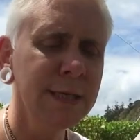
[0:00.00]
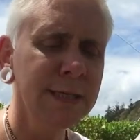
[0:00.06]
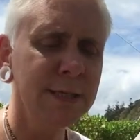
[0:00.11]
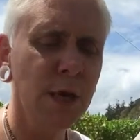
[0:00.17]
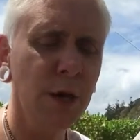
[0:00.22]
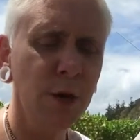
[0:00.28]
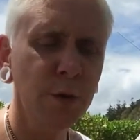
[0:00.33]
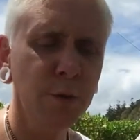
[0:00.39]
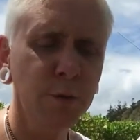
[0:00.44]

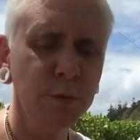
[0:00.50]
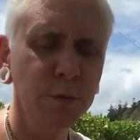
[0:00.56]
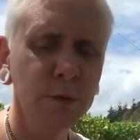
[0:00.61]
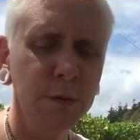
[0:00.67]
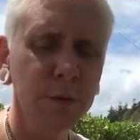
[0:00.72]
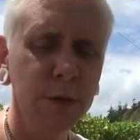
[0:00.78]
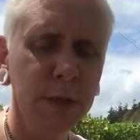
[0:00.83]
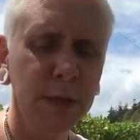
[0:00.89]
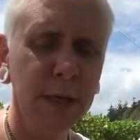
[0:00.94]
So
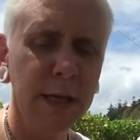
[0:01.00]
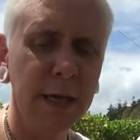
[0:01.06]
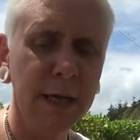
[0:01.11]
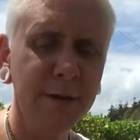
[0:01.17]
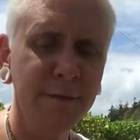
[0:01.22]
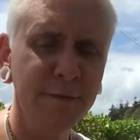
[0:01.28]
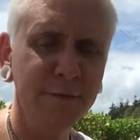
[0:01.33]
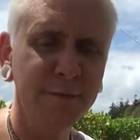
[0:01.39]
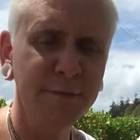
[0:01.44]

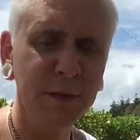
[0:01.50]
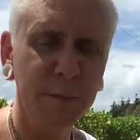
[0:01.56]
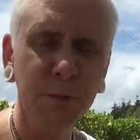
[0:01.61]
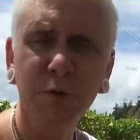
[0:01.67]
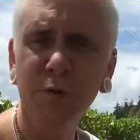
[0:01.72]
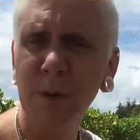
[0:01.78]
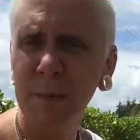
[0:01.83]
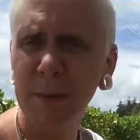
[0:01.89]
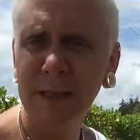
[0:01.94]
if
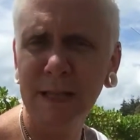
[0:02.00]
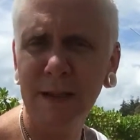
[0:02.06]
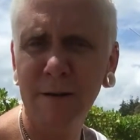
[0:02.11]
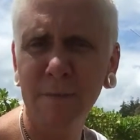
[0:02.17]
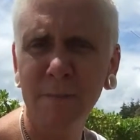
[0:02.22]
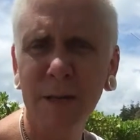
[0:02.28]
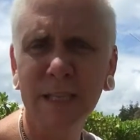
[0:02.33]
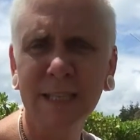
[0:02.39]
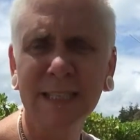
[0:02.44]
someone's ramming
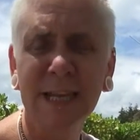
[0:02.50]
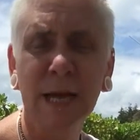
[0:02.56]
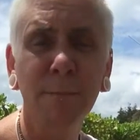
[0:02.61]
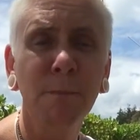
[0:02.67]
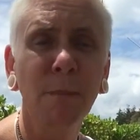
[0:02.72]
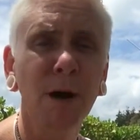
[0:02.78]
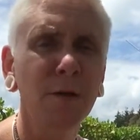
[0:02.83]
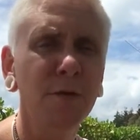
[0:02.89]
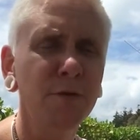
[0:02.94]
their opinion
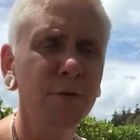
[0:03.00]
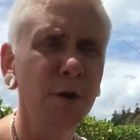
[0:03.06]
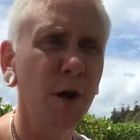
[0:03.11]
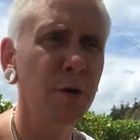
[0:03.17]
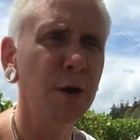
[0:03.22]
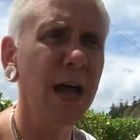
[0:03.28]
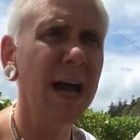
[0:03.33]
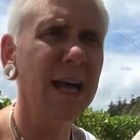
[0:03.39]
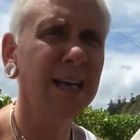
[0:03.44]
down my
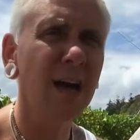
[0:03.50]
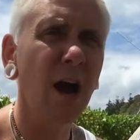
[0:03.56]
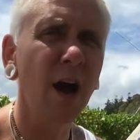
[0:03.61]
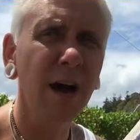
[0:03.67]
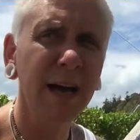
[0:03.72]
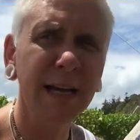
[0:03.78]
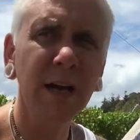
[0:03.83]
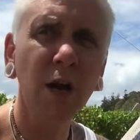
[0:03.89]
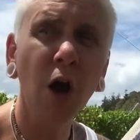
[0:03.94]
throat and
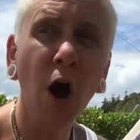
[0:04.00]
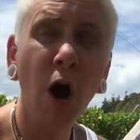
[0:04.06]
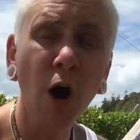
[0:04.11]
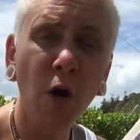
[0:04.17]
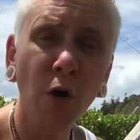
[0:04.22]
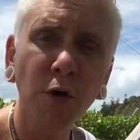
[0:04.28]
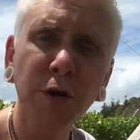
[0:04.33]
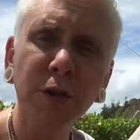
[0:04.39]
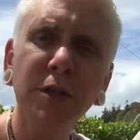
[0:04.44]
I
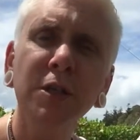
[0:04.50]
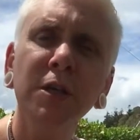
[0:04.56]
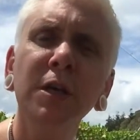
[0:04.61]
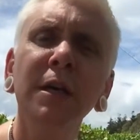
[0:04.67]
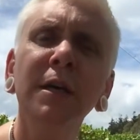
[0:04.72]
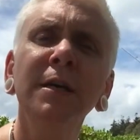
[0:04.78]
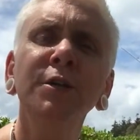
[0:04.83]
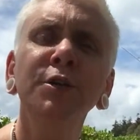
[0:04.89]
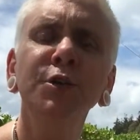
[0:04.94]
can't
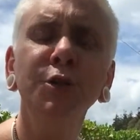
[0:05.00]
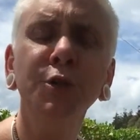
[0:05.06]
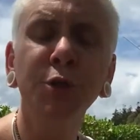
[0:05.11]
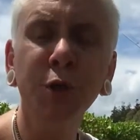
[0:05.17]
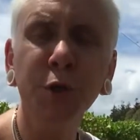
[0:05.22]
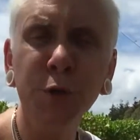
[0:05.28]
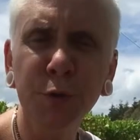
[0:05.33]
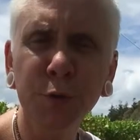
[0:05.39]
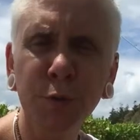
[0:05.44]

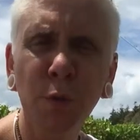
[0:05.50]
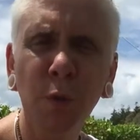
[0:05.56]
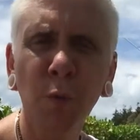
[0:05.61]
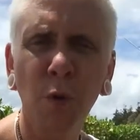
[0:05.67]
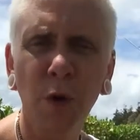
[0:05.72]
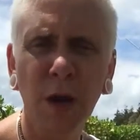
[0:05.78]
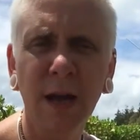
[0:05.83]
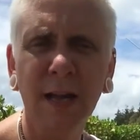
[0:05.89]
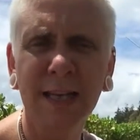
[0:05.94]
do
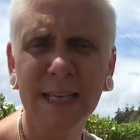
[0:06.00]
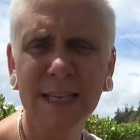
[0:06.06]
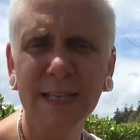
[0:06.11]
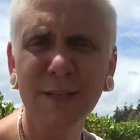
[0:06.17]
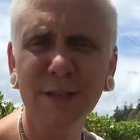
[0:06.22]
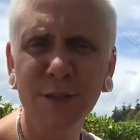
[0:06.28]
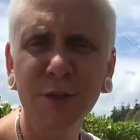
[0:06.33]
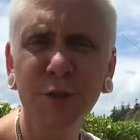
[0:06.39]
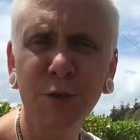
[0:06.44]
what I
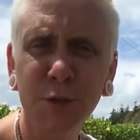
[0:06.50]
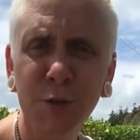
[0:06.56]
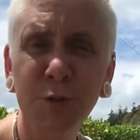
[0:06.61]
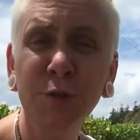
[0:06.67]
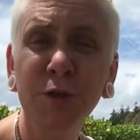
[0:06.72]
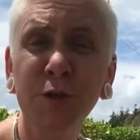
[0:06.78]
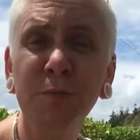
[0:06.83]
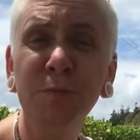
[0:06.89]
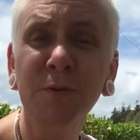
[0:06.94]
need to
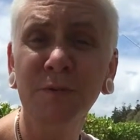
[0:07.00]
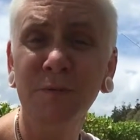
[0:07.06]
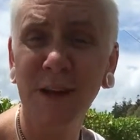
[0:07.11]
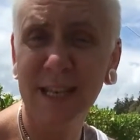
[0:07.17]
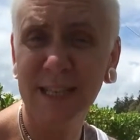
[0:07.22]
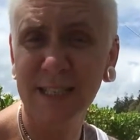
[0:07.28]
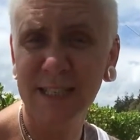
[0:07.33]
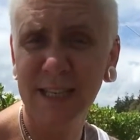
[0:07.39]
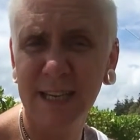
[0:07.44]
do to
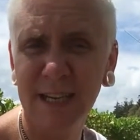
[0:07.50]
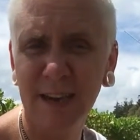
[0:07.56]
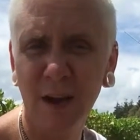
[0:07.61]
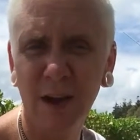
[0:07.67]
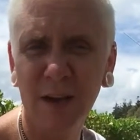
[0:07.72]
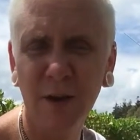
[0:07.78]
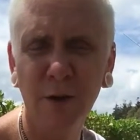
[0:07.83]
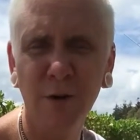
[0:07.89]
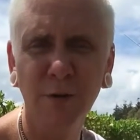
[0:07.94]
prevent it,
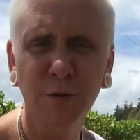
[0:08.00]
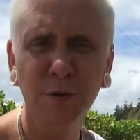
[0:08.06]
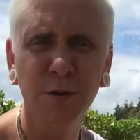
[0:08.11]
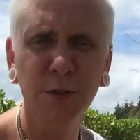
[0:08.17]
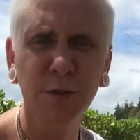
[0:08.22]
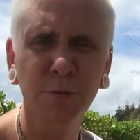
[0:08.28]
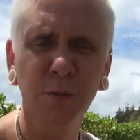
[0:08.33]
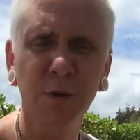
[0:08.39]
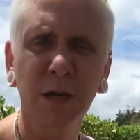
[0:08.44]
I can't
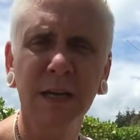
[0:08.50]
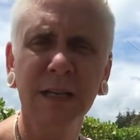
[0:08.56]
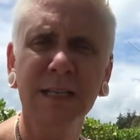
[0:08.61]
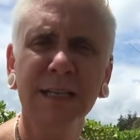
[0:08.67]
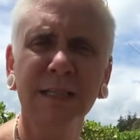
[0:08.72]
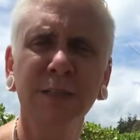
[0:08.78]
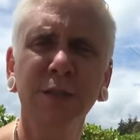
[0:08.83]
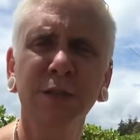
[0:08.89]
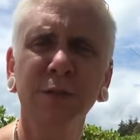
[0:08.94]
do what I
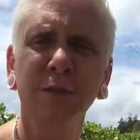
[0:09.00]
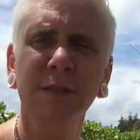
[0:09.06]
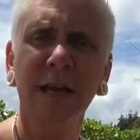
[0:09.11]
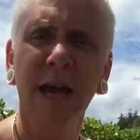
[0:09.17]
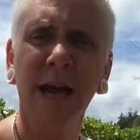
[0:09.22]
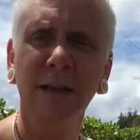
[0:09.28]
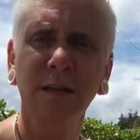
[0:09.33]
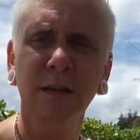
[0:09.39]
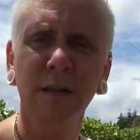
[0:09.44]
need to do
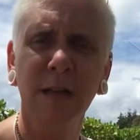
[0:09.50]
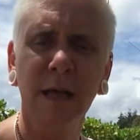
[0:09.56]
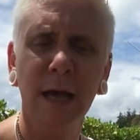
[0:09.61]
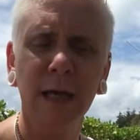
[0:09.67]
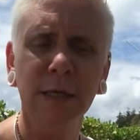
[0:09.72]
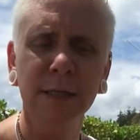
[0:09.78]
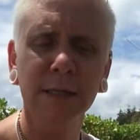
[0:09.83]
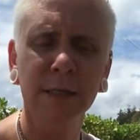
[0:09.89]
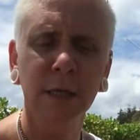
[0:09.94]
to handle
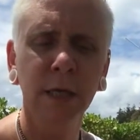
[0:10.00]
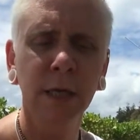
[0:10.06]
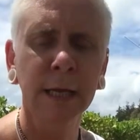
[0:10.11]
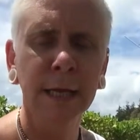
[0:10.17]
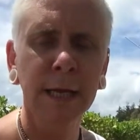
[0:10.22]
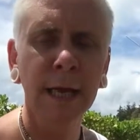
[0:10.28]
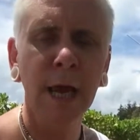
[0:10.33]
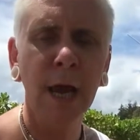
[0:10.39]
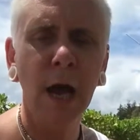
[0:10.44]
that,
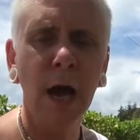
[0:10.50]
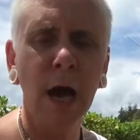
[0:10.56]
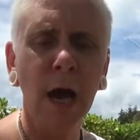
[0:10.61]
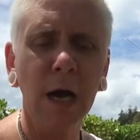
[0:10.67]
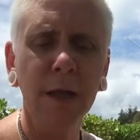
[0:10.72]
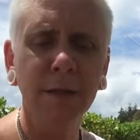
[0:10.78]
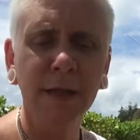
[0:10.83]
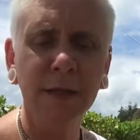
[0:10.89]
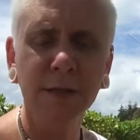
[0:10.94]

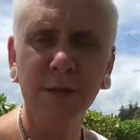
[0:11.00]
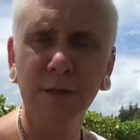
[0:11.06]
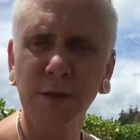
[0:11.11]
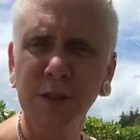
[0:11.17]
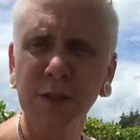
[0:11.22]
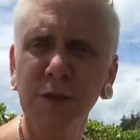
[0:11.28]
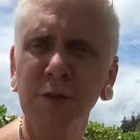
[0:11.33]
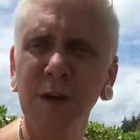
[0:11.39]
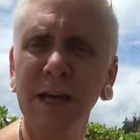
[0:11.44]
I then
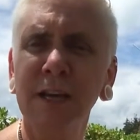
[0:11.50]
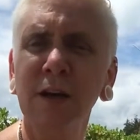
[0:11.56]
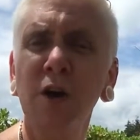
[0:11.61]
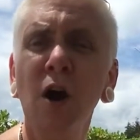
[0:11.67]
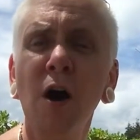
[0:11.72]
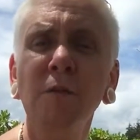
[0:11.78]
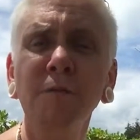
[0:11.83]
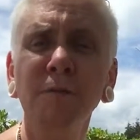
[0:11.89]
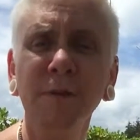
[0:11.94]
start to create a
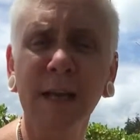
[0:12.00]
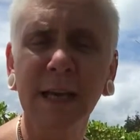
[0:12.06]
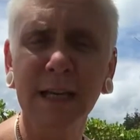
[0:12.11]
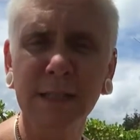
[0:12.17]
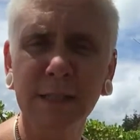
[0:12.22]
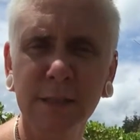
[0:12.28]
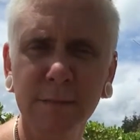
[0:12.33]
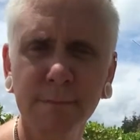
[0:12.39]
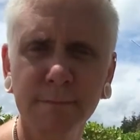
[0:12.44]

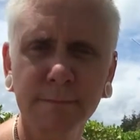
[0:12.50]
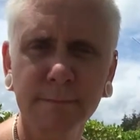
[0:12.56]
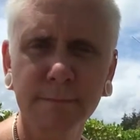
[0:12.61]
conflict.